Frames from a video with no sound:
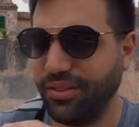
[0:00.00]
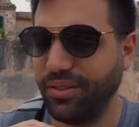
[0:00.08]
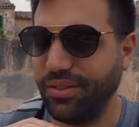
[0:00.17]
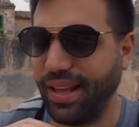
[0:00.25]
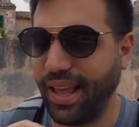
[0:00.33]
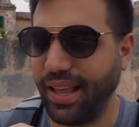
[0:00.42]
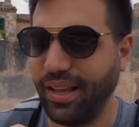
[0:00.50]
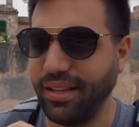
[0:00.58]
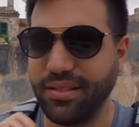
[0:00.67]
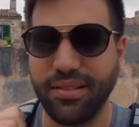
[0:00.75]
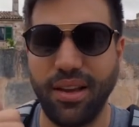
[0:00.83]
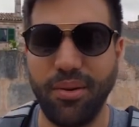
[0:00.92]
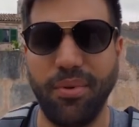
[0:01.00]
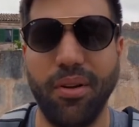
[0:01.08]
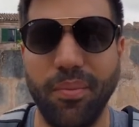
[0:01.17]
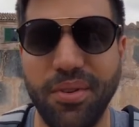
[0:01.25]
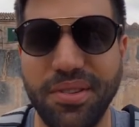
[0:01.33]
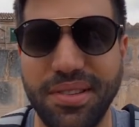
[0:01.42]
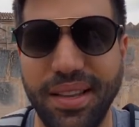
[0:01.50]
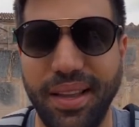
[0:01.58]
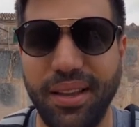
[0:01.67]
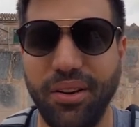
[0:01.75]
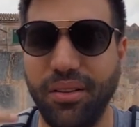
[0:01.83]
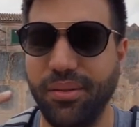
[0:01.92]
Today it's not about
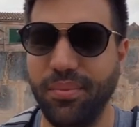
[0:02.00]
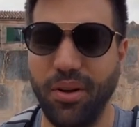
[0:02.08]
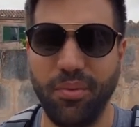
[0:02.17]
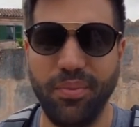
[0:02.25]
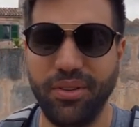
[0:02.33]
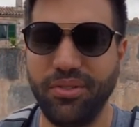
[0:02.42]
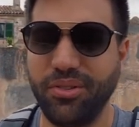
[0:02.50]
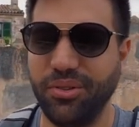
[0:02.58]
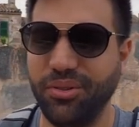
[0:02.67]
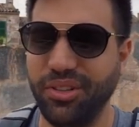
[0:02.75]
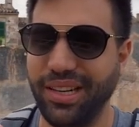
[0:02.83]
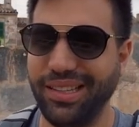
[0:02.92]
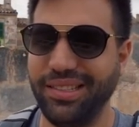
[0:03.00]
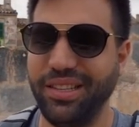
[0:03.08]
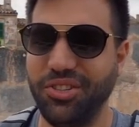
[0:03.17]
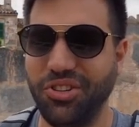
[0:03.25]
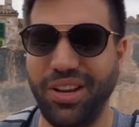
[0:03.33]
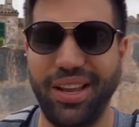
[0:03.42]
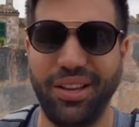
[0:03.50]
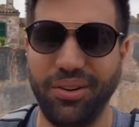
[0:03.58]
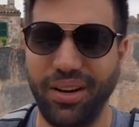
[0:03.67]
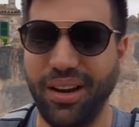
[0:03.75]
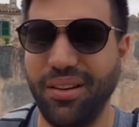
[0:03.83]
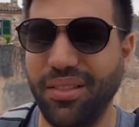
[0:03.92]
music, not about me touring, DJing
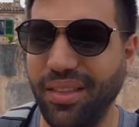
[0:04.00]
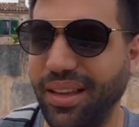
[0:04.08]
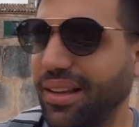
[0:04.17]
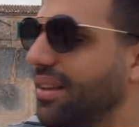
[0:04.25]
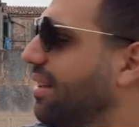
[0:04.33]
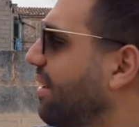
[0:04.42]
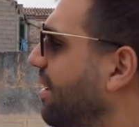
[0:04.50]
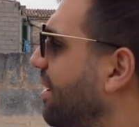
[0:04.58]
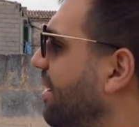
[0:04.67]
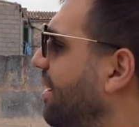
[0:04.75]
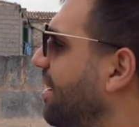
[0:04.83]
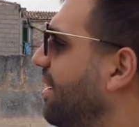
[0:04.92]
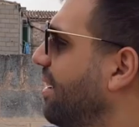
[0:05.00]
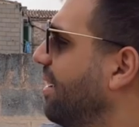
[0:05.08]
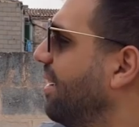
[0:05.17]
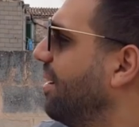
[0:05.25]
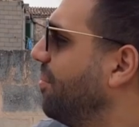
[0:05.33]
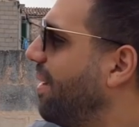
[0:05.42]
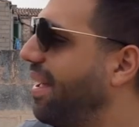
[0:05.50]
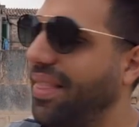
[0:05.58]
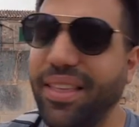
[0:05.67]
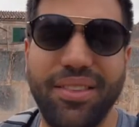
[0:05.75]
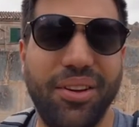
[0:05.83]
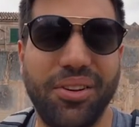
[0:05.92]
or anything.
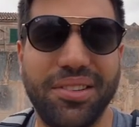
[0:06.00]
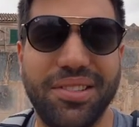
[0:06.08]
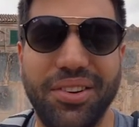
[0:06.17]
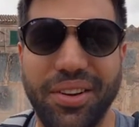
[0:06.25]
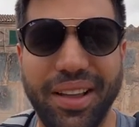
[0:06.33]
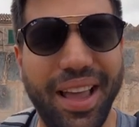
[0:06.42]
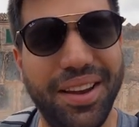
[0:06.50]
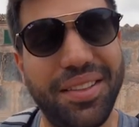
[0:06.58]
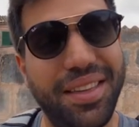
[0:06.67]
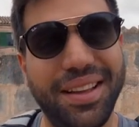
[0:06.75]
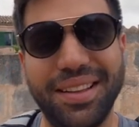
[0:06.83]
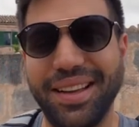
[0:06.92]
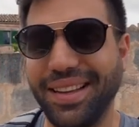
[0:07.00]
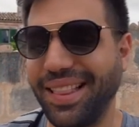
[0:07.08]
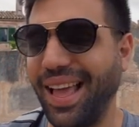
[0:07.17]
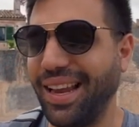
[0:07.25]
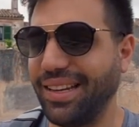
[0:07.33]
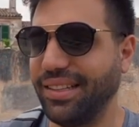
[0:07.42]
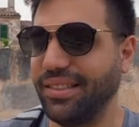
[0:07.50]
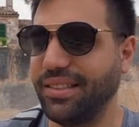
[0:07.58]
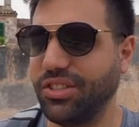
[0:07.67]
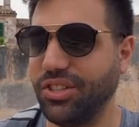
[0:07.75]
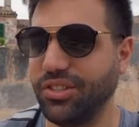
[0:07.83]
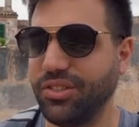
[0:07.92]
Man, the dog is annoying. Anything like that,
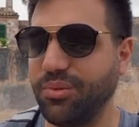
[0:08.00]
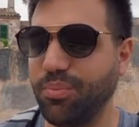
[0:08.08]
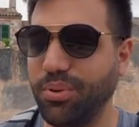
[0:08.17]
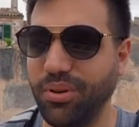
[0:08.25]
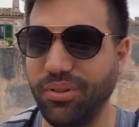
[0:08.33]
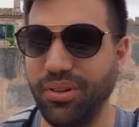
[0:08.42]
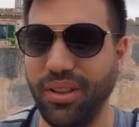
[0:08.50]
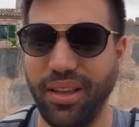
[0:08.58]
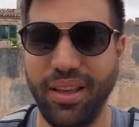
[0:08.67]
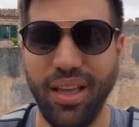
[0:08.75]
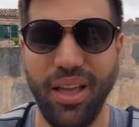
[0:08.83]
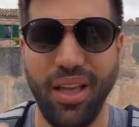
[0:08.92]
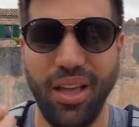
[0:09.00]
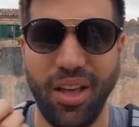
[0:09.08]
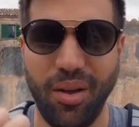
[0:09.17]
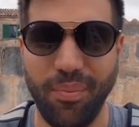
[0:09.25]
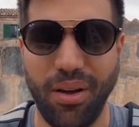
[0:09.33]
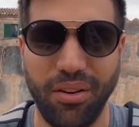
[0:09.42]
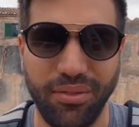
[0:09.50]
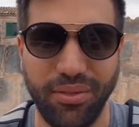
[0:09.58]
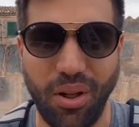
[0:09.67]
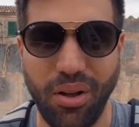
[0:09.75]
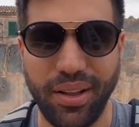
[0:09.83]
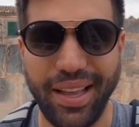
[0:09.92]
it's just purely about
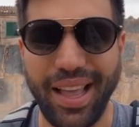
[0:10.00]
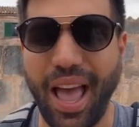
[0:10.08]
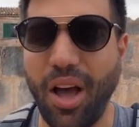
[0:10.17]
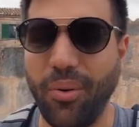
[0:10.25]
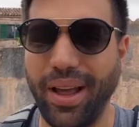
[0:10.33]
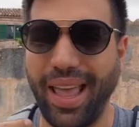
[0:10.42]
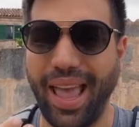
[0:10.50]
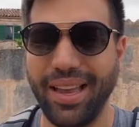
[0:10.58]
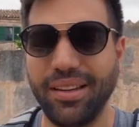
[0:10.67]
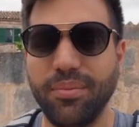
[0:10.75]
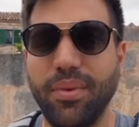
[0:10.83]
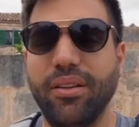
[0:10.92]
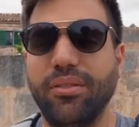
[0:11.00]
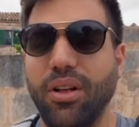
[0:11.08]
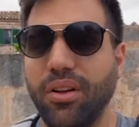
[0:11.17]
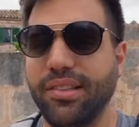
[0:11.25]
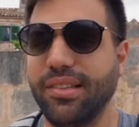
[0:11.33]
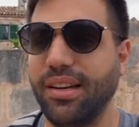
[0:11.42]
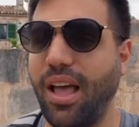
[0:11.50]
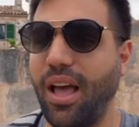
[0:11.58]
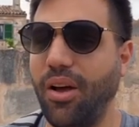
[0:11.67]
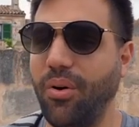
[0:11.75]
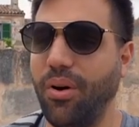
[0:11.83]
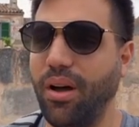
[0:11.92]
vlogging, how I edit my vlogs and
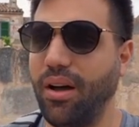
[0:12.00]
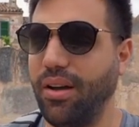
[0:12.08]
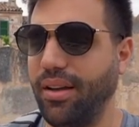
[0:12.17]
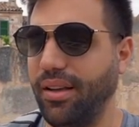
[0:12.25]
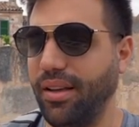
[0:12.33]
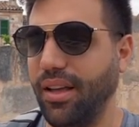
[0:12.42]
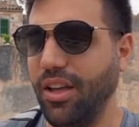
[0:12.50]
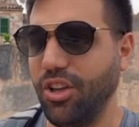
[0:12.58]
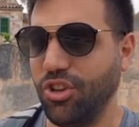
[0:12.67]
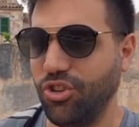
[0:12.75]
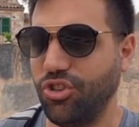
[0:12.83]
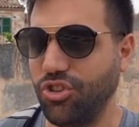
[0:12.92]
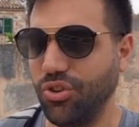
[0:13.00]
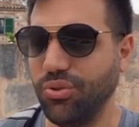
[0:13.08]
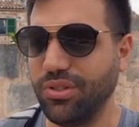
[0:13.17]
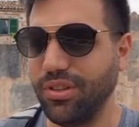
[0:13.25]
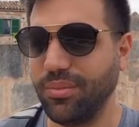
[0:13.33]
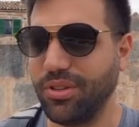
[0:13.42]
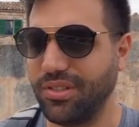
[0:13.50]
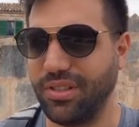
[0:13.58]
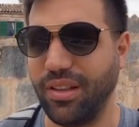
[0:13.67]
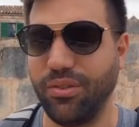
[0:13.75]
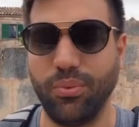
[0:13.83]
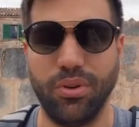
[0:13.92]
how I shoot them because
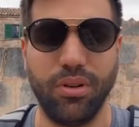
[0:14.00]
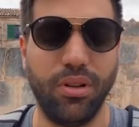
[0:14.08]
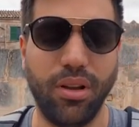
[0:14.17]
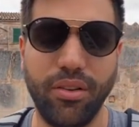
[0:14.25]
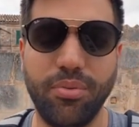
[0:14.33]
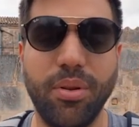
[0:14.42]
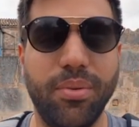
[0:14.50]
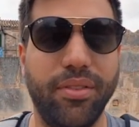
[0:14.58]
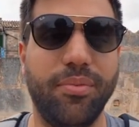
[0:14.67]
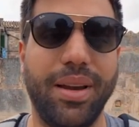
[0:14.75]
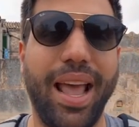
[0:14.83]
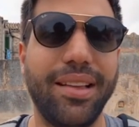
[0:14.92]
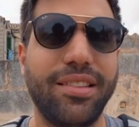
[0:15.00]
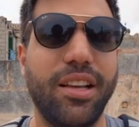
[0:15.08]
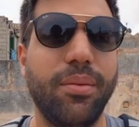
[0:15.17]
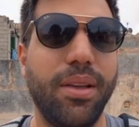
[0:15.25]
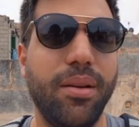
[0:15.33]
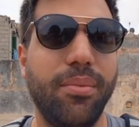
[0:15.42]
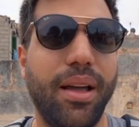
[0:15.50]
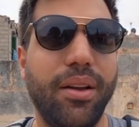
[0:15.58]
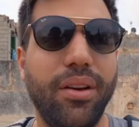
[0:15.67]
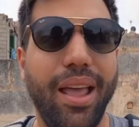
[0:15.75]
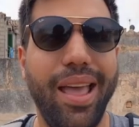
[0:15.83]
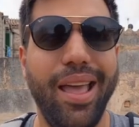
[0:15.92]
that's what a lot of people have been asking me
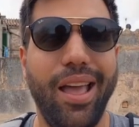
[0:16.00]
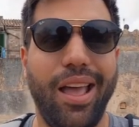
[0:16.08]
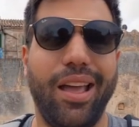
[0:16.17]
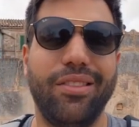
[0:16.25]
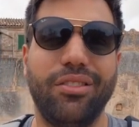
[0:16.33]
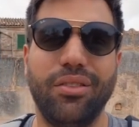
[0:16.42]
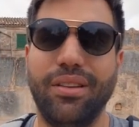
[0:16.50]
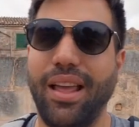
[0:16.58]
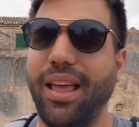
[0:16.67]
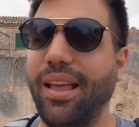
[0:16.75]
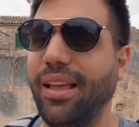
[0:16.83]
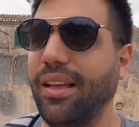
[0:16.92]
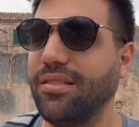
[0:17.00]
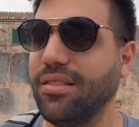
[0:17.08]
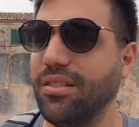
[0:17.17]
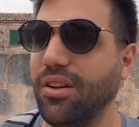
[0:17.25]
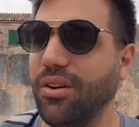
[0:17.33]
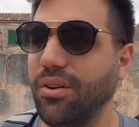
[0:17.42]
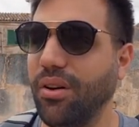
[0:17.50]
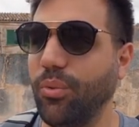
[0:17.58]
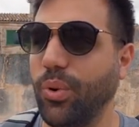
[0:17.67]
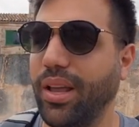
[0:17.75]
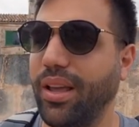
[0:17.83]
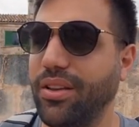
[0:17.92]
about. And today, as you know,
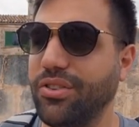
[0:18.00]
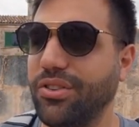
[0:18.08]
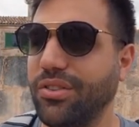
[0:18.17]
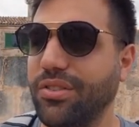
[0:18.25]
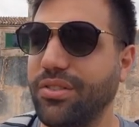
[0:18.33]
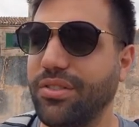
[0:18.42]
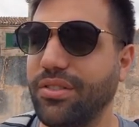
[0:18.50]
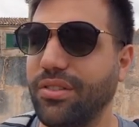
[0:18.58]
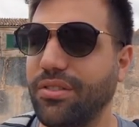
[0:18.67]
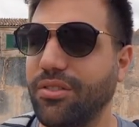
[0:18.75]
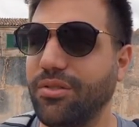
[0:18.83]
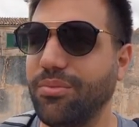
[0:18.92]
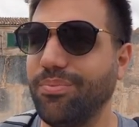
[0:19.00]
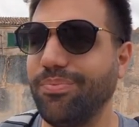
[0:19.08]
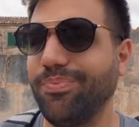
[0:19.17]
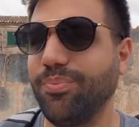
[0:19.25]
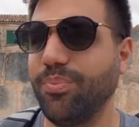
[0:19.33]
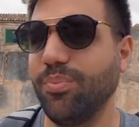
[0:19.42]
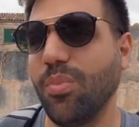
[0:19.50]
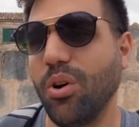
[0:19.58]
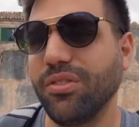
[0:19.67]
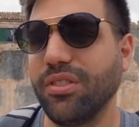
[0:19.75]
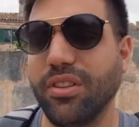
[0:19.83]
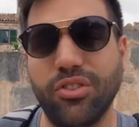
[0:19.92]
on vacations, it's
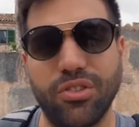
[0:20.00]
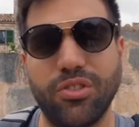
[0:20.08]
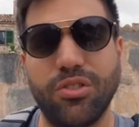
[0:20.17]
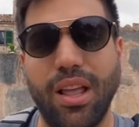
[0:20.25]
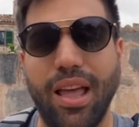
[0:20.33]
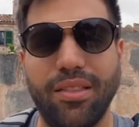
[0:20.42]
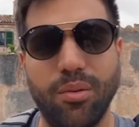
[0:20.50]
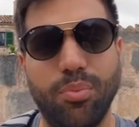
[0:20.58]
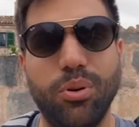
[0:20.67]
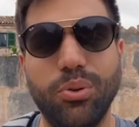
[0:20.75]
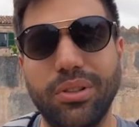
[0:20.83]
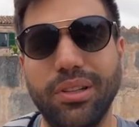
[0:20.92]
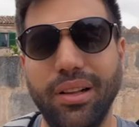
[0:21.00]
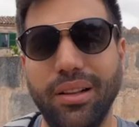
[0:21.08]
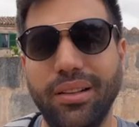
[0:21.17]
mostly just at the pool.